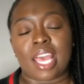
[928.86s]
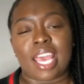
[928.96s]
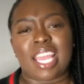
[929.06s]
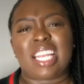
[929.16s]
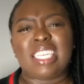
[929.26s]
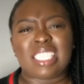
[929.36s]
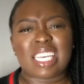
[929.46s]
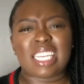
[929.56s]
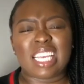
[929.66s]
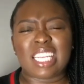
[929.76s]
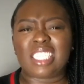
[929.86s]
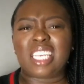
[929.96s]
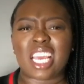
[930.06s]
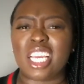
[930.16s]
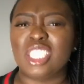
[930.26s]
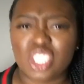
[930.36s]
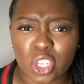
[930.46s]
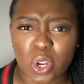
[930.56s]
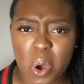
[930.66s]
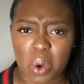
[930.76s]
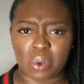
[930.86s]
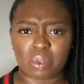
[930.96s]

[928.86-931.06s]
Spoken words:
And he said intentional